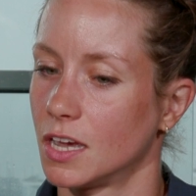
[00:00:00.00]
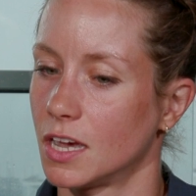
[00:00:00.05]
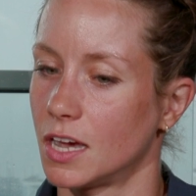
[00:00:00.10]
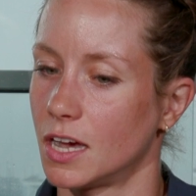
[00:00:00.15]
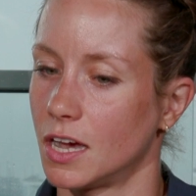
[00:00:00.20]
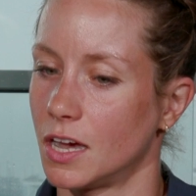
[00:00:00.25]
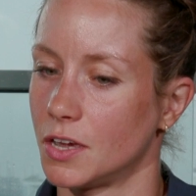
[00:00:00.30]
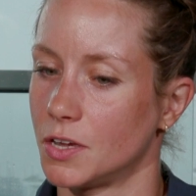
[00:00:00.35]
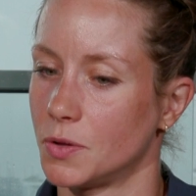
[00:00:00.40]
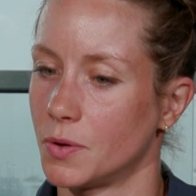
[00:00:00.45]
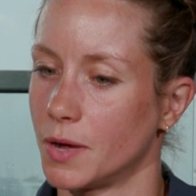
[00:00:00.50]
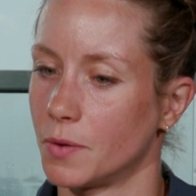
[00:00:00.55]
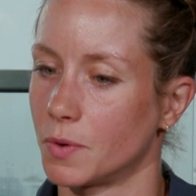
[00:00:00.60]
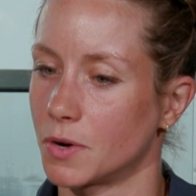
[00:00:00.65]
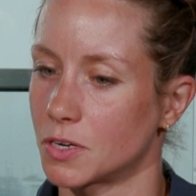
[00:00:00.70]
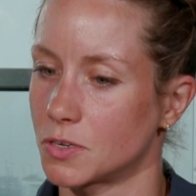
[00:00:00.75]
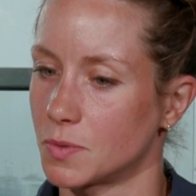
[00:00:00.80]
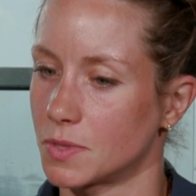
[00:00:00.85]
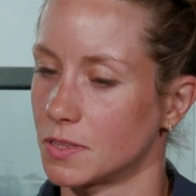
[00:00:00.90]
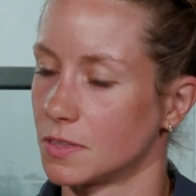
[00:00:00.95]
who I
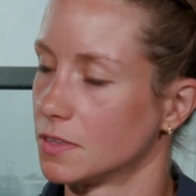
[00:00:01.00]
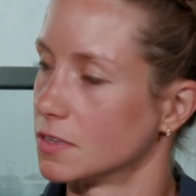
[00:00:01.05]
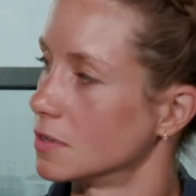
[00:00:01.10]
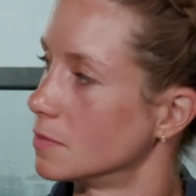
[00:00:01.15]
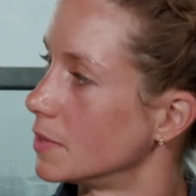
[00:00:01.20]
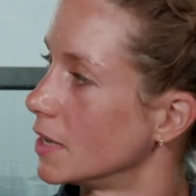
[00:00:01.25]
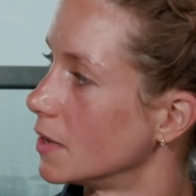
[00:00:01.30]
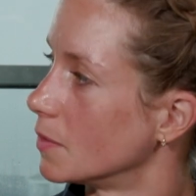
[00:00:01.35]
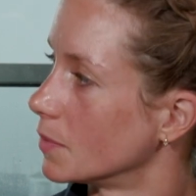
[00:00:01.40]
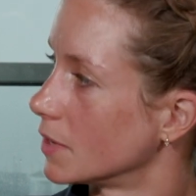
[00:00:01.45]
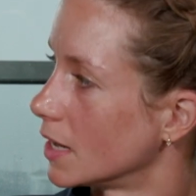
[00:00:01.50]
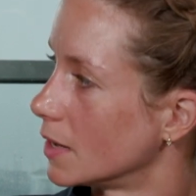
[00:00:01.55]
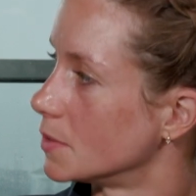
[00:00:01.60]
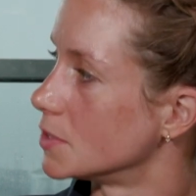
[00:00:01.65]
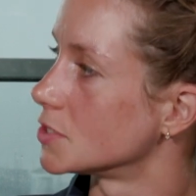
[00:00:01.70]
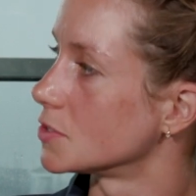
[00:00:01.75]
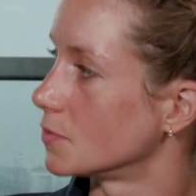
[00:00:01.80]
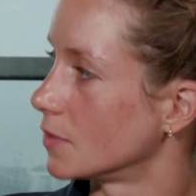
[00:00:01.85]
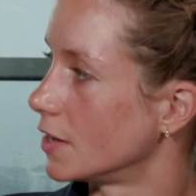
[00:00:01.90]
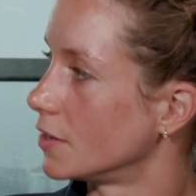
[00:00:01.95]
worked with a little bit when I
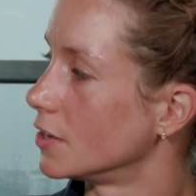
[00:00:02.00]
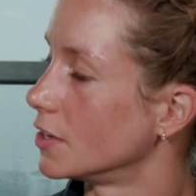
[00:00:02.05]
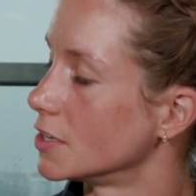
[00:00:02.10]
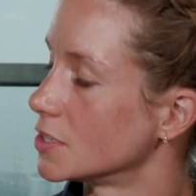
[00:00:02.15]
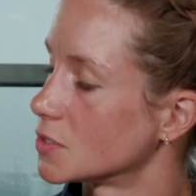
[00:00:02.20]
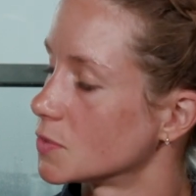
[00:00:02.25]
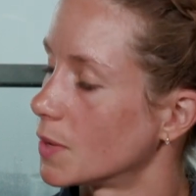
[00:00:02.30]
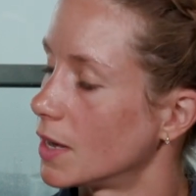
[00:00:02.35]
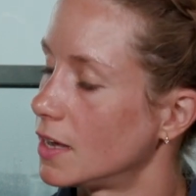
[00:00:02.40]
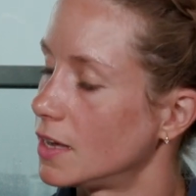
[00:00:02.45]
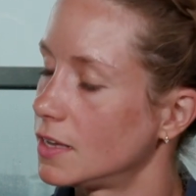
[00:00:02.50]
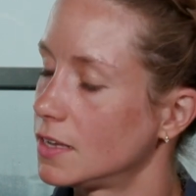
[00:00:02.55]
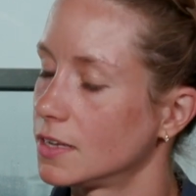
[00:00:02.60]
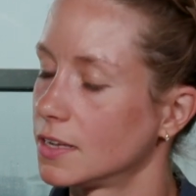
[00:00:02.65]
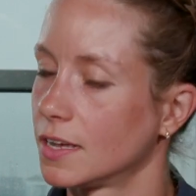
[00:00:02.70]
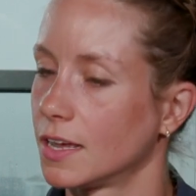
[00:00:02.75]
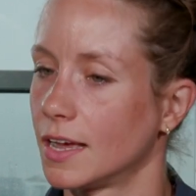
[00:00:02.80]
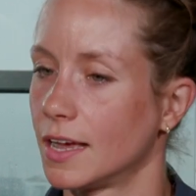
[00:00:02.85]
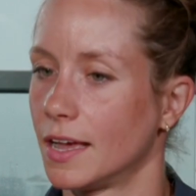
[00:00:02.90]
was a runner as well.